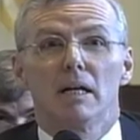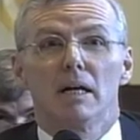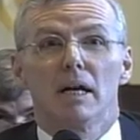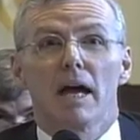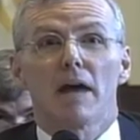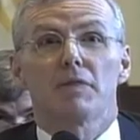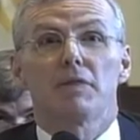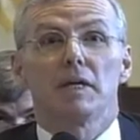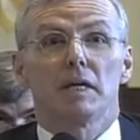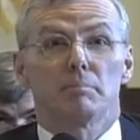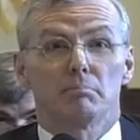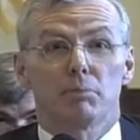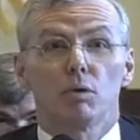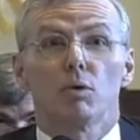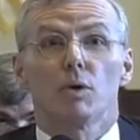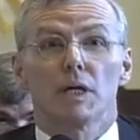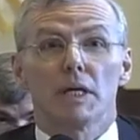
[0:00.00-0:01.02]
at the
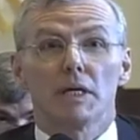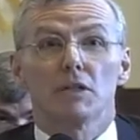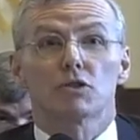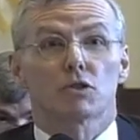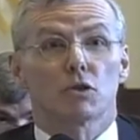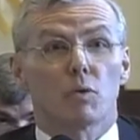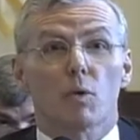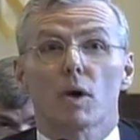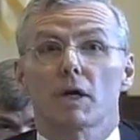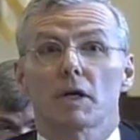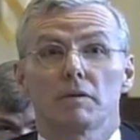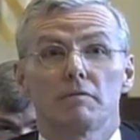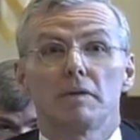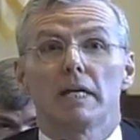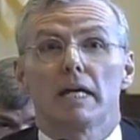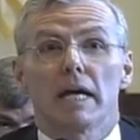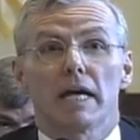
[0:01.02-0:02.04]
employees who work at
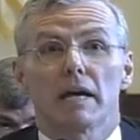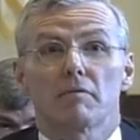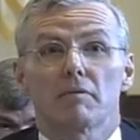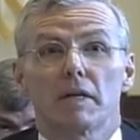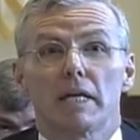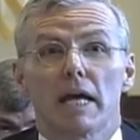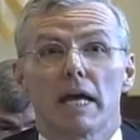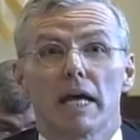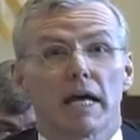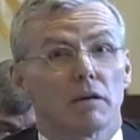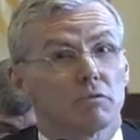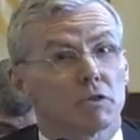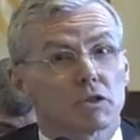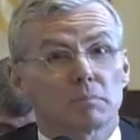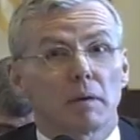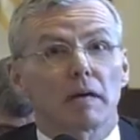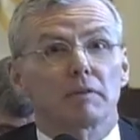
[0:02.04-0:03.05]
VA every day. And
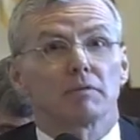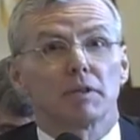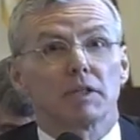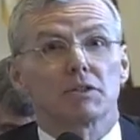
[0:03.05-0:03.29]
respectfully,